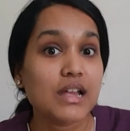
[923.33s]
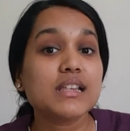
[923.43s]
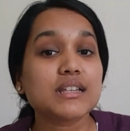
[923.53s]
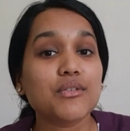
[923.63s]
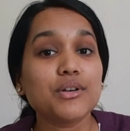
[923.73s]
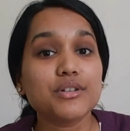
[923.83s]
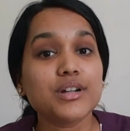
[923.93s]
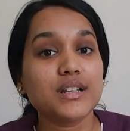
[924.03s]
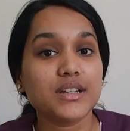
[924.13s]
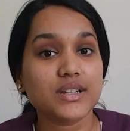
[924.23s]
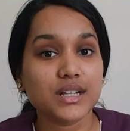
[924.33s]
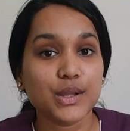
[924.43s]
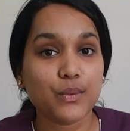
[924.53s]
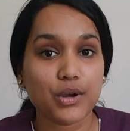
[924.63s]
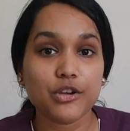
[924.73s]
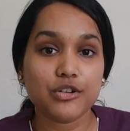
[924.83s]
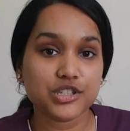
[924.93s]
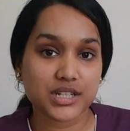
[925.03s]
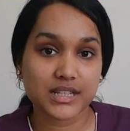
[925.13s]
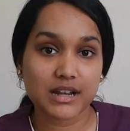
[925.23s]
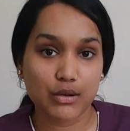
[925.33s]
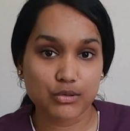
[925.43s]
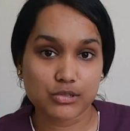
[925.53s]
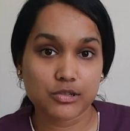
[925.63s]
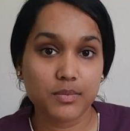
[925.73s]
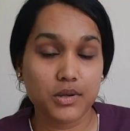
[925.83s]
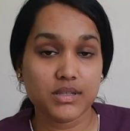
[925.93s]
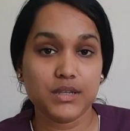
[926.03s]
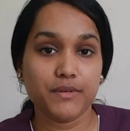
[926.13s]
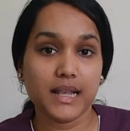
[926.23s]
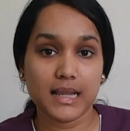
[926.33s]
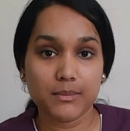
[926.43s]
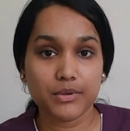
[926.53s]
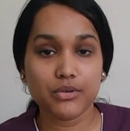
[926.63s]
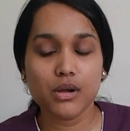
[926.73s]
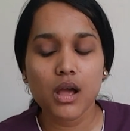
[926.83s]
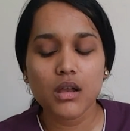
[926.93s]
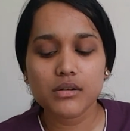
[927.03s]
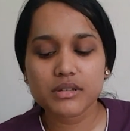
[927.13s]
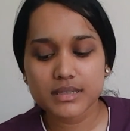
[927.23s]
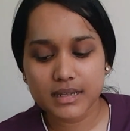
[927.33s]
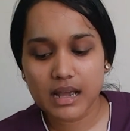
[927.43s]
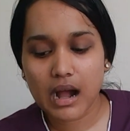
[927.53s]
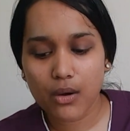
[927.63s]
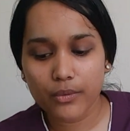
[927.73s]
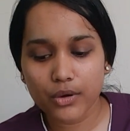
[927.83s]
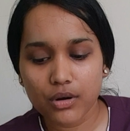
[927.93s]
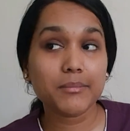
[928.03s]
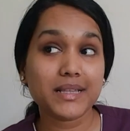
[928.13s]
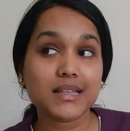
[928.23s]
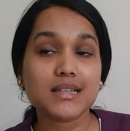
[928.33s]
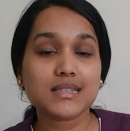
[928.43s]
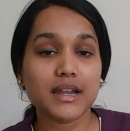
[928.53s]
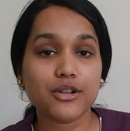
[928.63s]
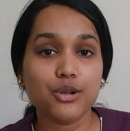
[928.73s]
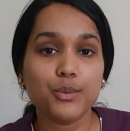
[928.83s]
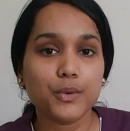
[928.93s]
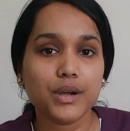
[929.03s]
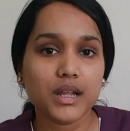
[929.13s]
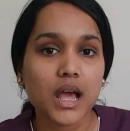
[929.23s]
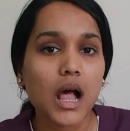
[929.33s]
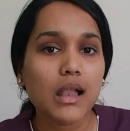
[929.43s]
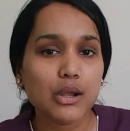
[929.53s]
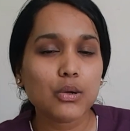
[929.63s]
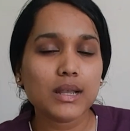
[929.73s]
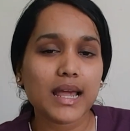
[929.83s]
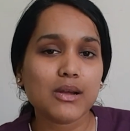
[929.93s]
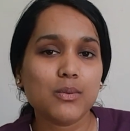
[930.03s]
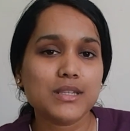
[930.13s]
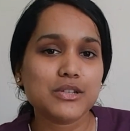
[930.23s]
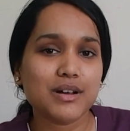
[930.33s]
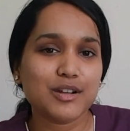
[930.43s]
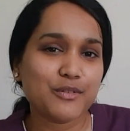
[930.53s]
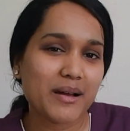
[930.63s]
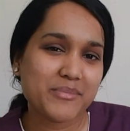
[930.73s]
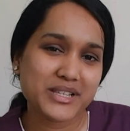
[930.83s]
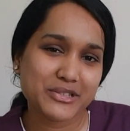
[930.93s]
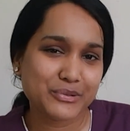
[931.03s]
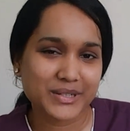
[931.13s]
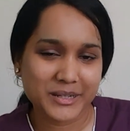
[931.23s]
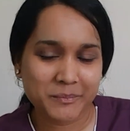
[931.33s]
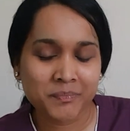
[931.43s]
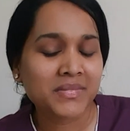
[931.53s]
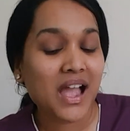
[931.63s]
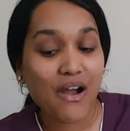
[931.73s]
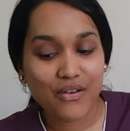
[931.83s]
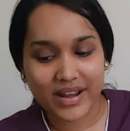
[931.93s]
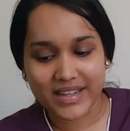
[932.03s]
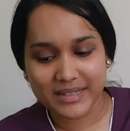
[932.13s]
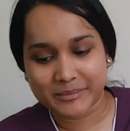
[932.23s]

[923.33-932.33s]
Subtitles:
So I would really want you to check that out also, because it will help you to see how your monthly schedule would look like once you are a PharmD student. Alright.